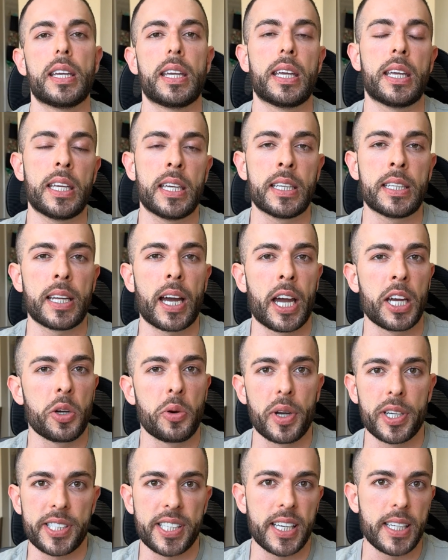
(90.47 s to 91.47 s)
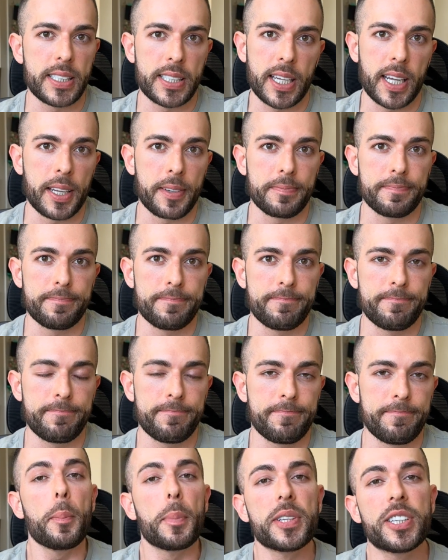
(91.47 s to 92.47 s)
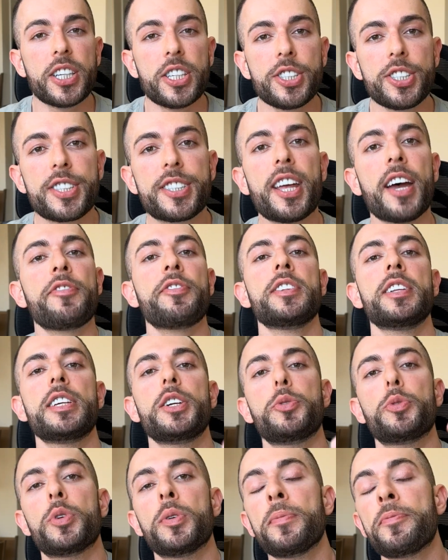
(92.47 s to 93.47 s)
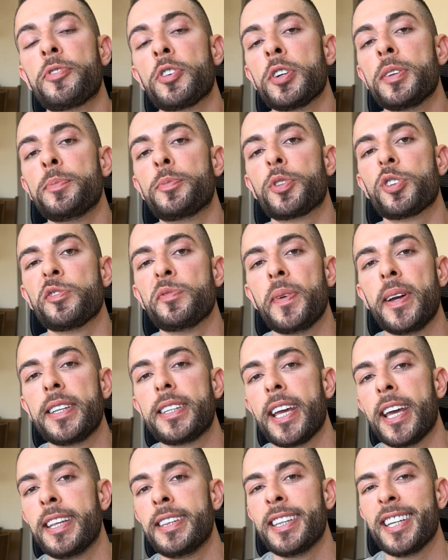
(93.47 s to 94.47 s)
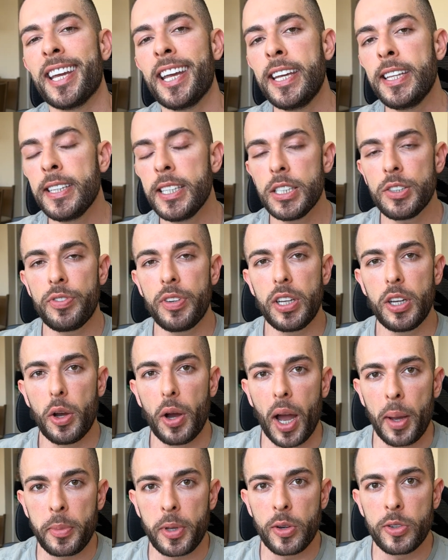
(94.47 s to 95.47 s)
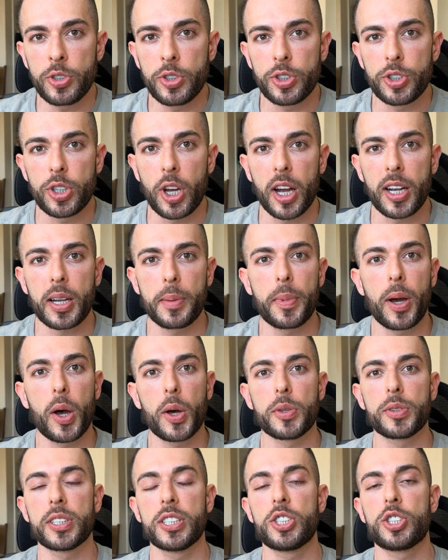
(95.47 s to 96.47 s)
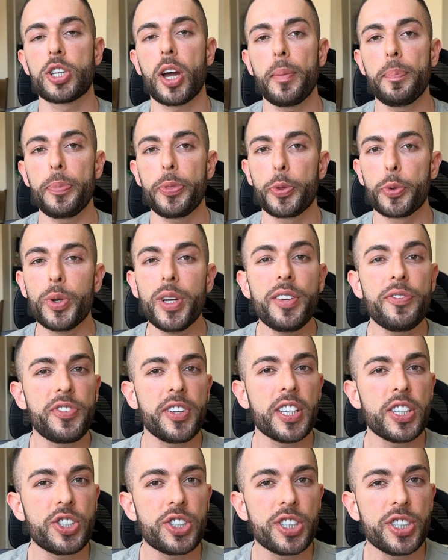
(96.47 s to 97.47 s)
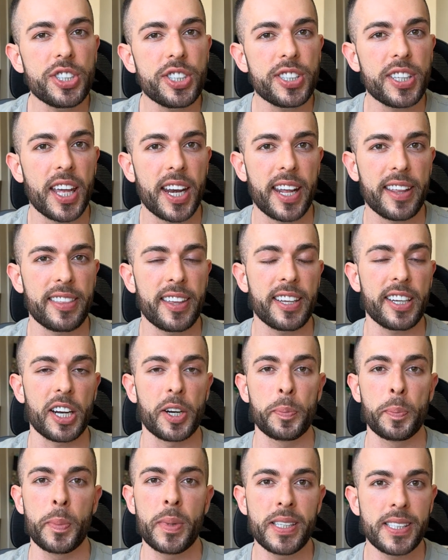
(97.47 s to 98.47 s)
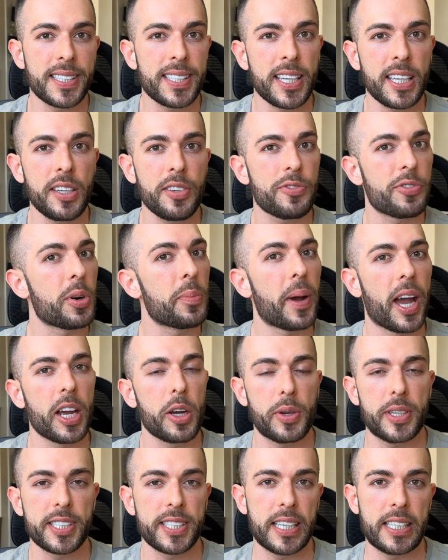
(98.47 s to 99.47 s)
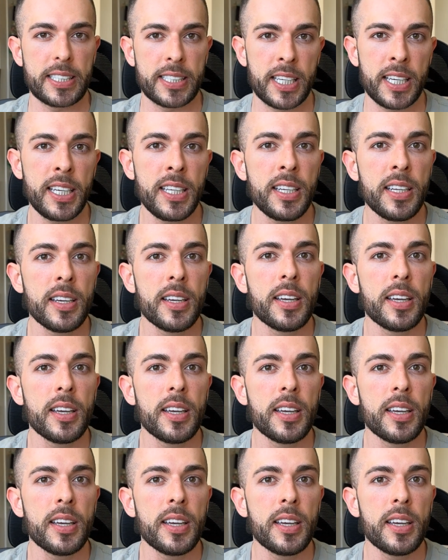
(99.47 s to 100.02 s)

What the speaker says: in iOS 18. But there's definitely room for improvement, and in this video, I'm going to talk about the top 3 features that I think are missing from iOS 18